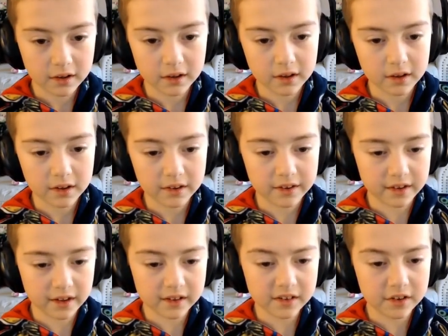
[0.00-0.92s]

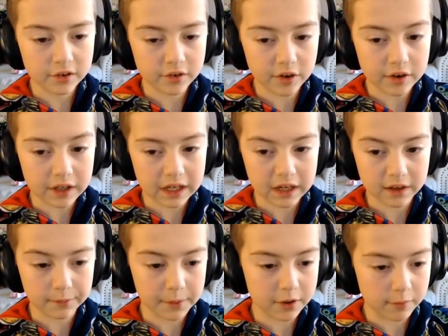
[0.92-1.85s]
Since you don't get as
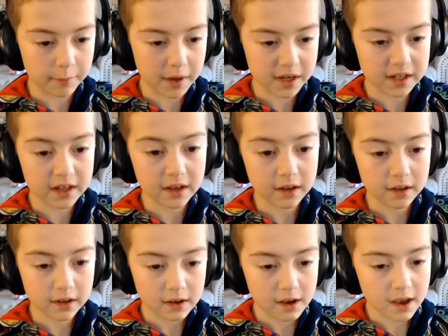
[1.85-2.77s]
much money,
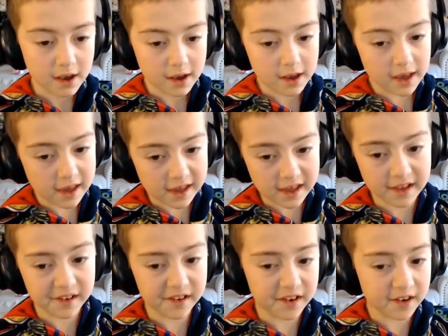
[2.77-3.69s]
it
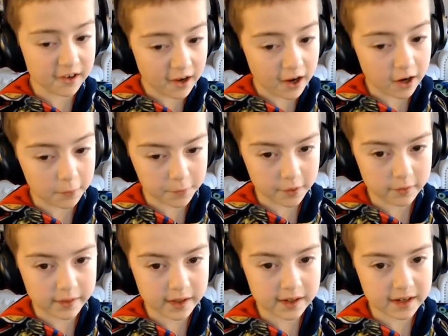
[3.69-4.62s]
is not worth
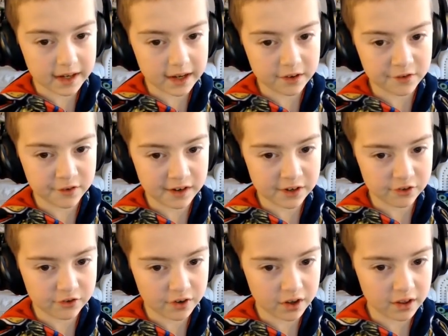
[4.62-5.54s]
it to get trained
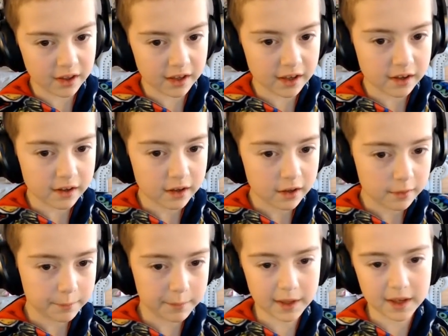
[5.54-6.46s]
juggling,
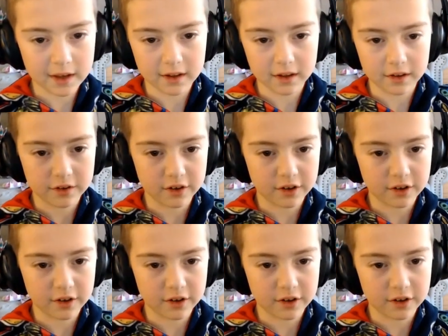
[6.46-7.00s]
because you're